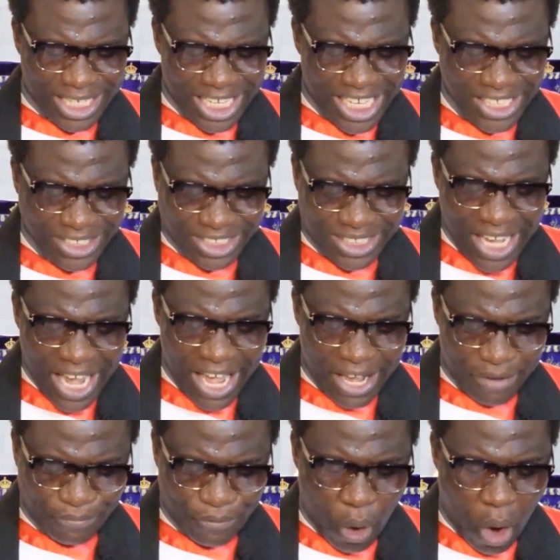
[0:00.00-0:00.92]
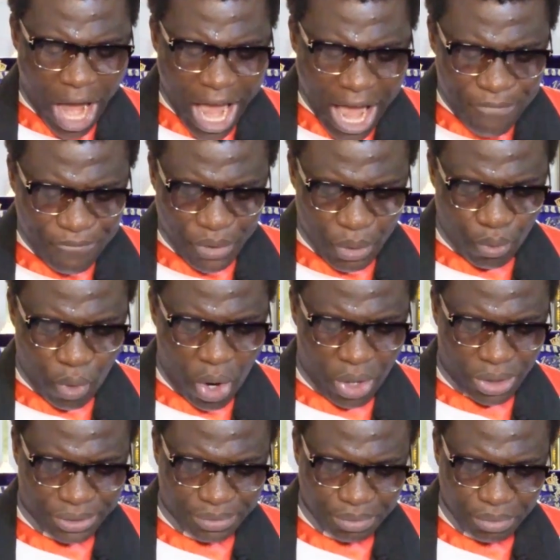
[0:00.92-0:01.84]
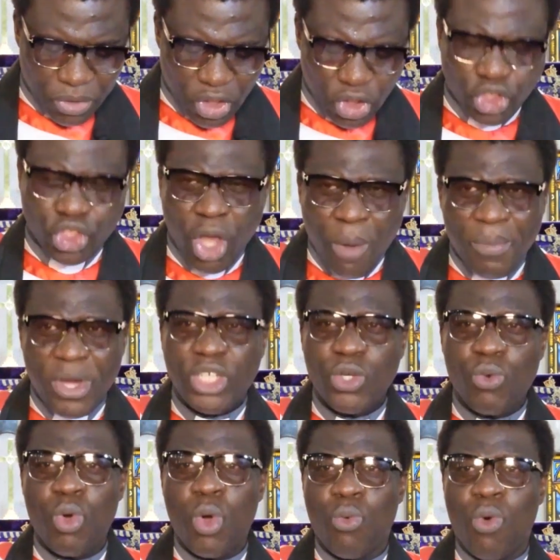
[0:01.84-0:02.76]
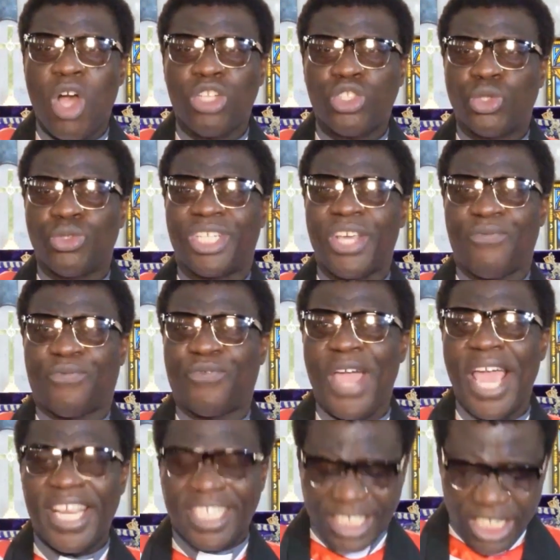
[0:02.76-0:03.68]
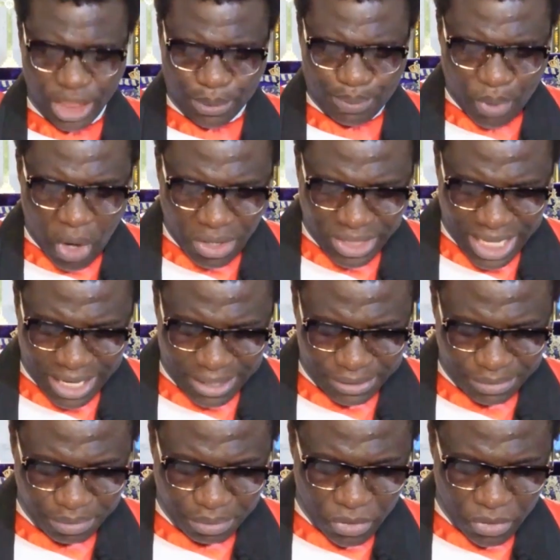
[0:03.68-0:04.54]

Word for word: is there for everyone. Somebody will want to defend his brother.